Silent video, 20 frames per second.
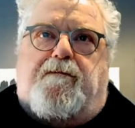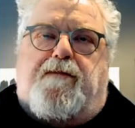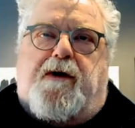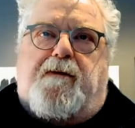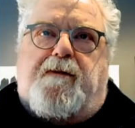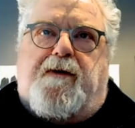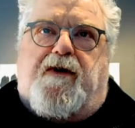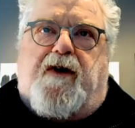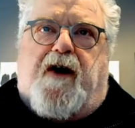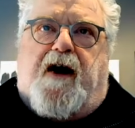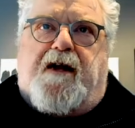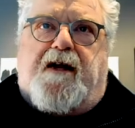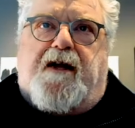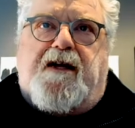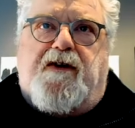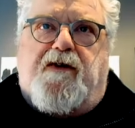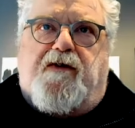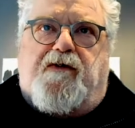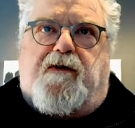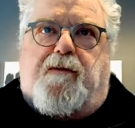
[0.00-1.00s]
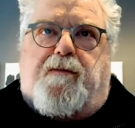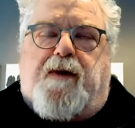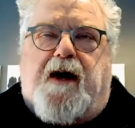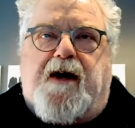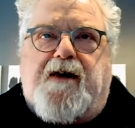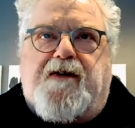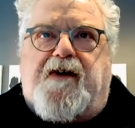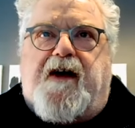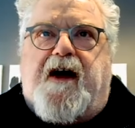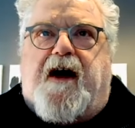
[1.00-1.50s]
Premier Notley used a
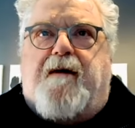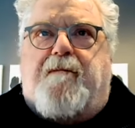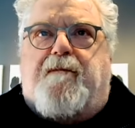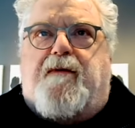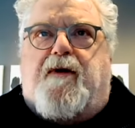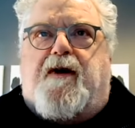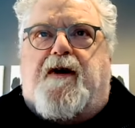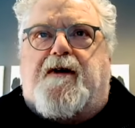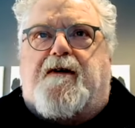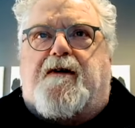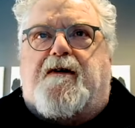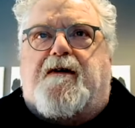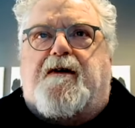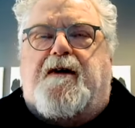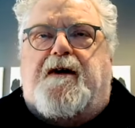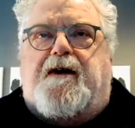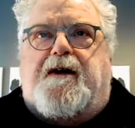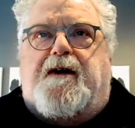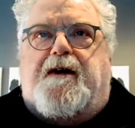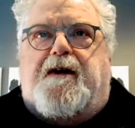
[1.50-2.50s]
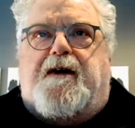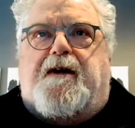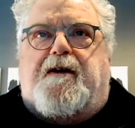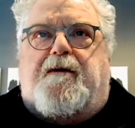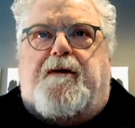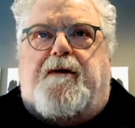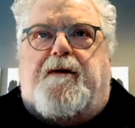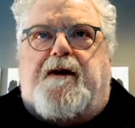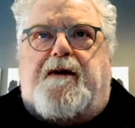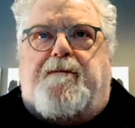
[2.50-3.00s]
price cap model.
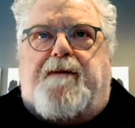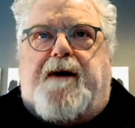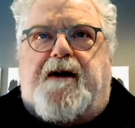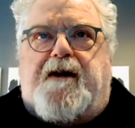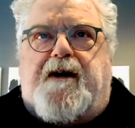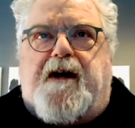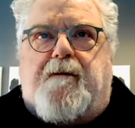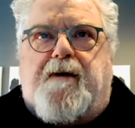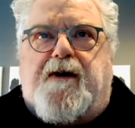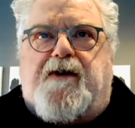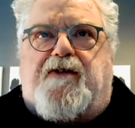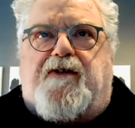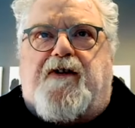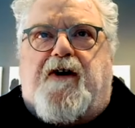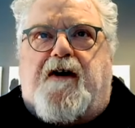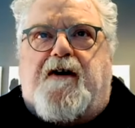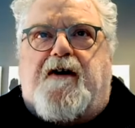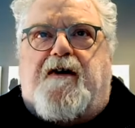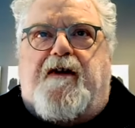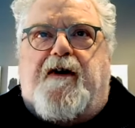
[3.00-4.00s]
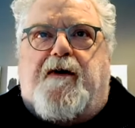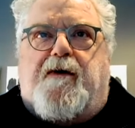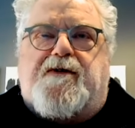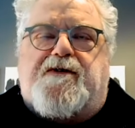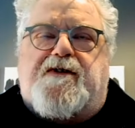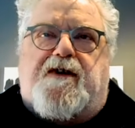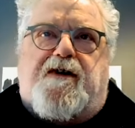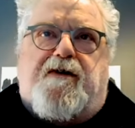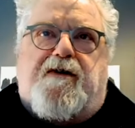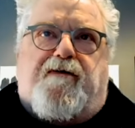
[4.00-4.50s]
When the pandemic started, there
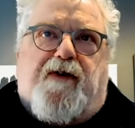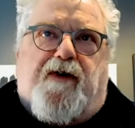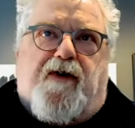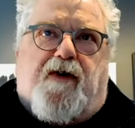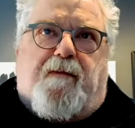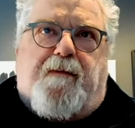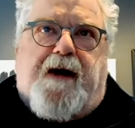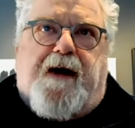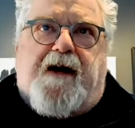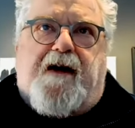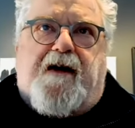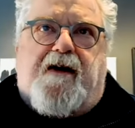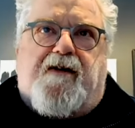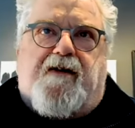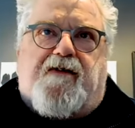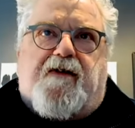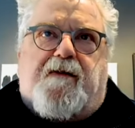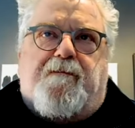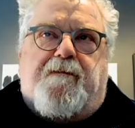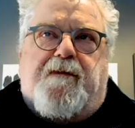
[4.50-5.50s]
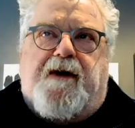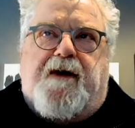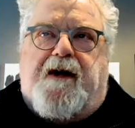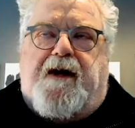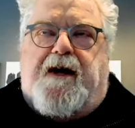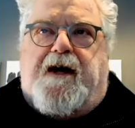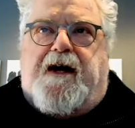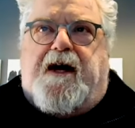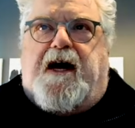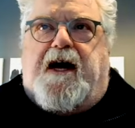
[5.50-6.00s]
was a deferral mechanism.
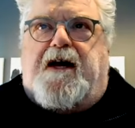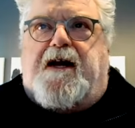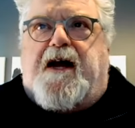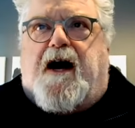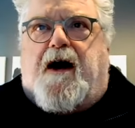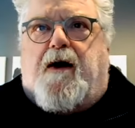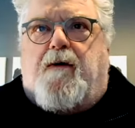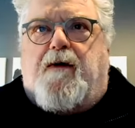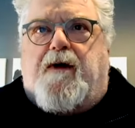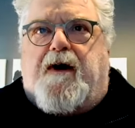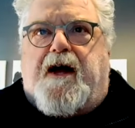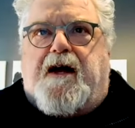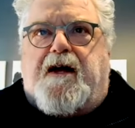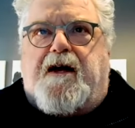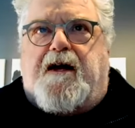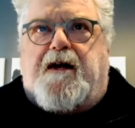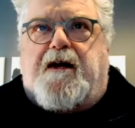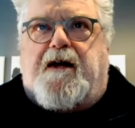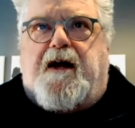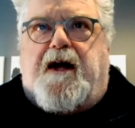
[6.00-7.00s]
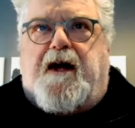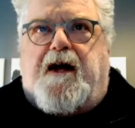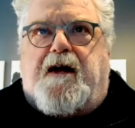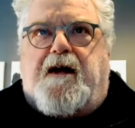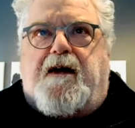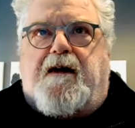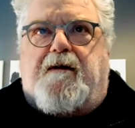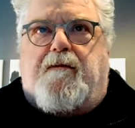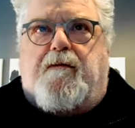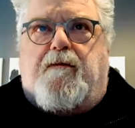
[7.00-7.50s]
And now we're getting
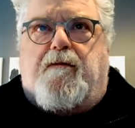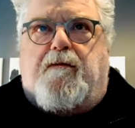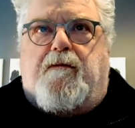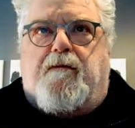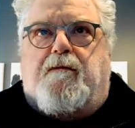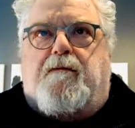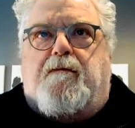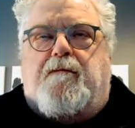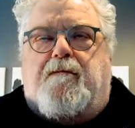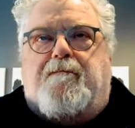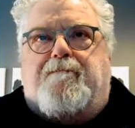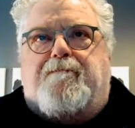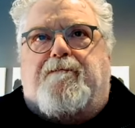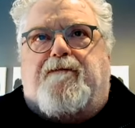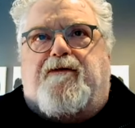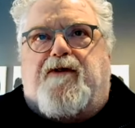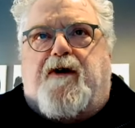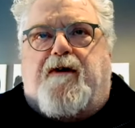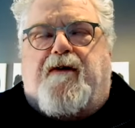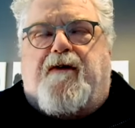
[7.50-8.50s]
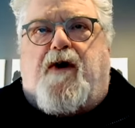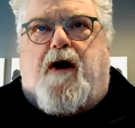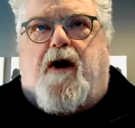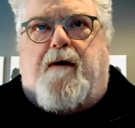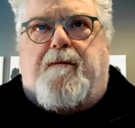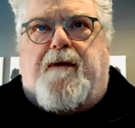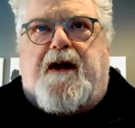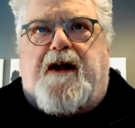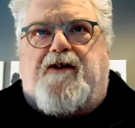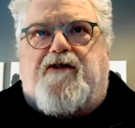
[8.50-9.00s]
a sort of
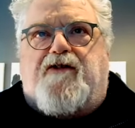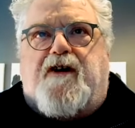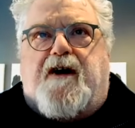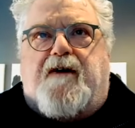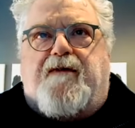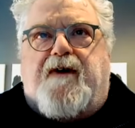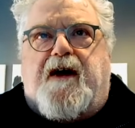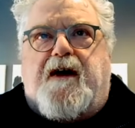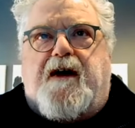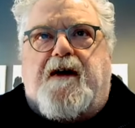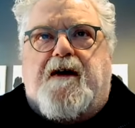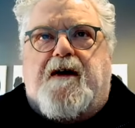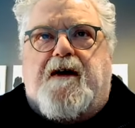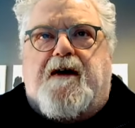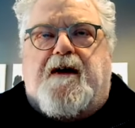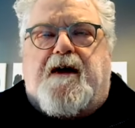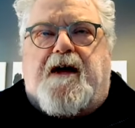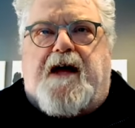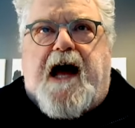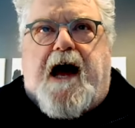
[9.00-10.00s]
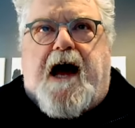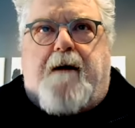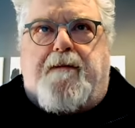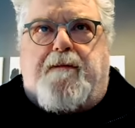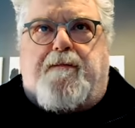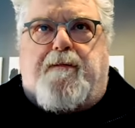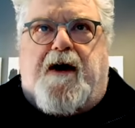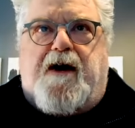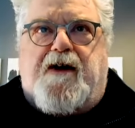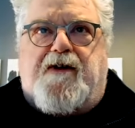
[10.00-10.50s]
combination of a
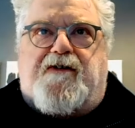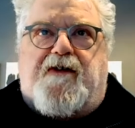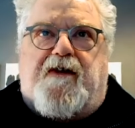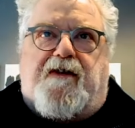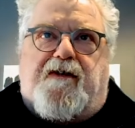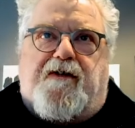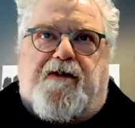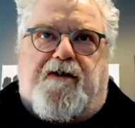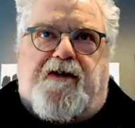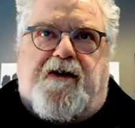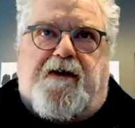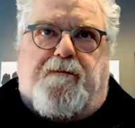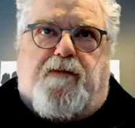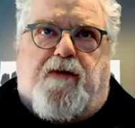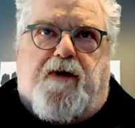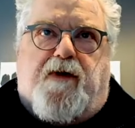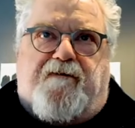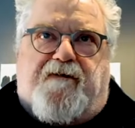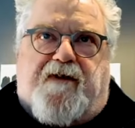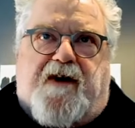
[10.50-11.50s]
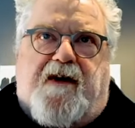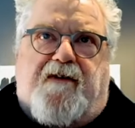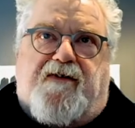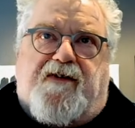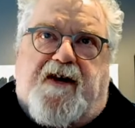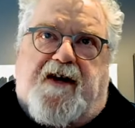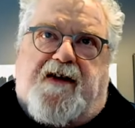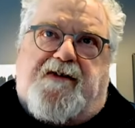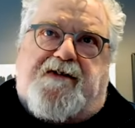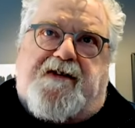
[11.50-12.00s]
capped price at 13.5
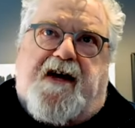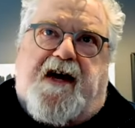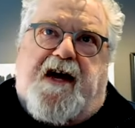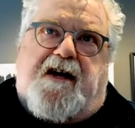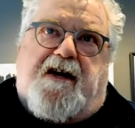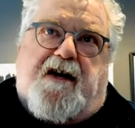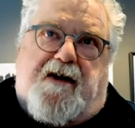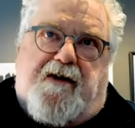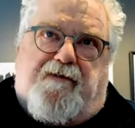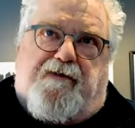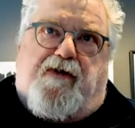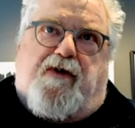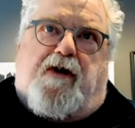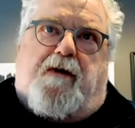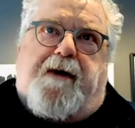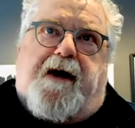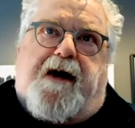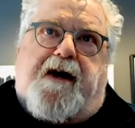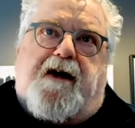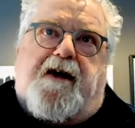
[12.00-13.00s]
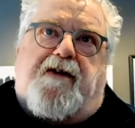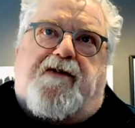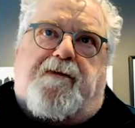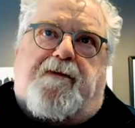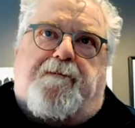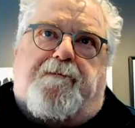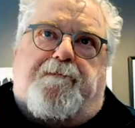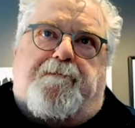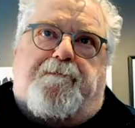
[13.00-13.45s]
cents and a deferral mechanism.